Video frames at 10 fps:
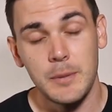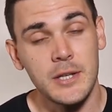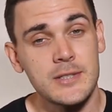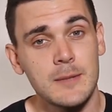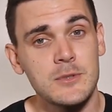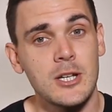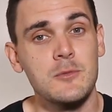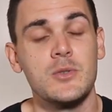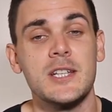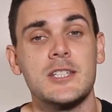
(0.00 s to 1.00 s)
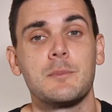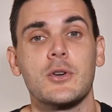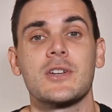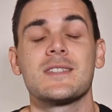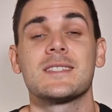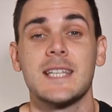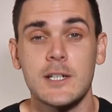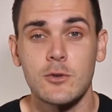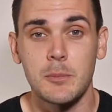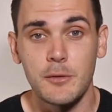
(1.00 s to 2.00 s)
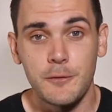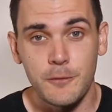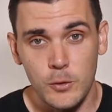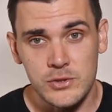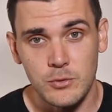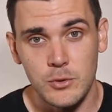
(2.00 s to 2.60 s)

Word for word: because sometimes you need to put considerable force